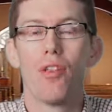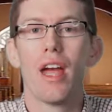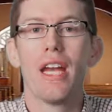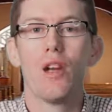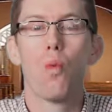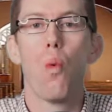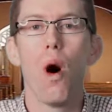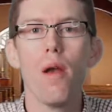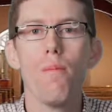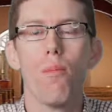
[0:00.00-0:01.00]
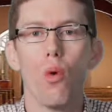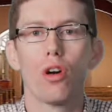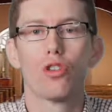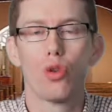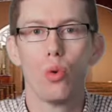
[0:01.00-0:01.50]
they need one more
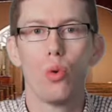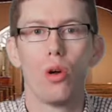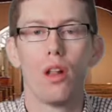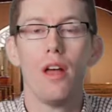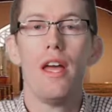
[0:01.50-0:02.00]
tool